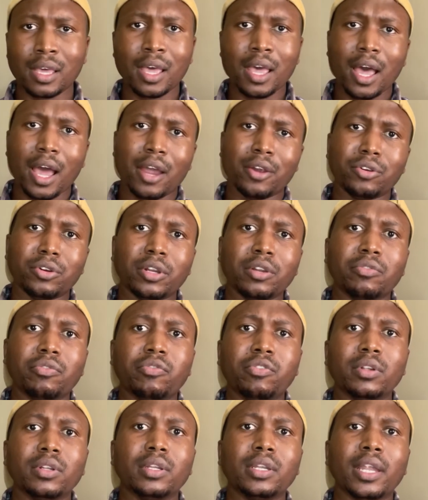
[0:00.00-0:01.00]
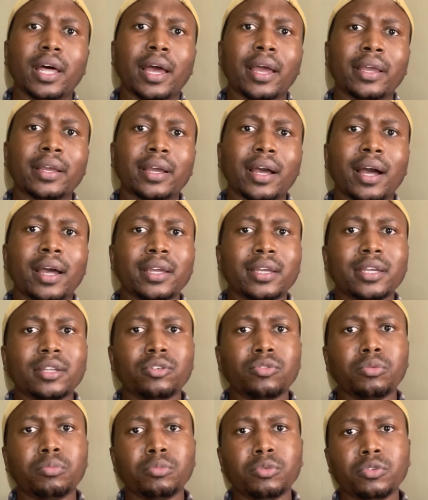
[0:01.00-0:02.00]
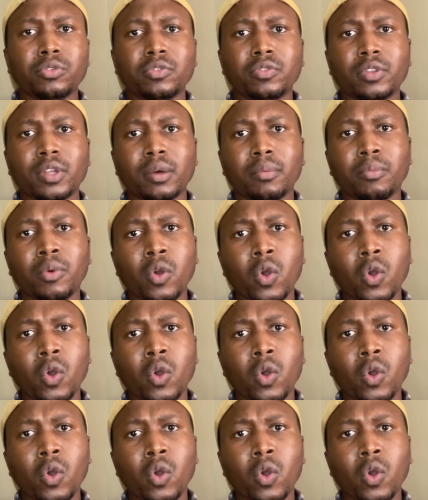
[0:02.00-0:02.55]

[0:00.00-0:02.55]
I really feel like I can remove them,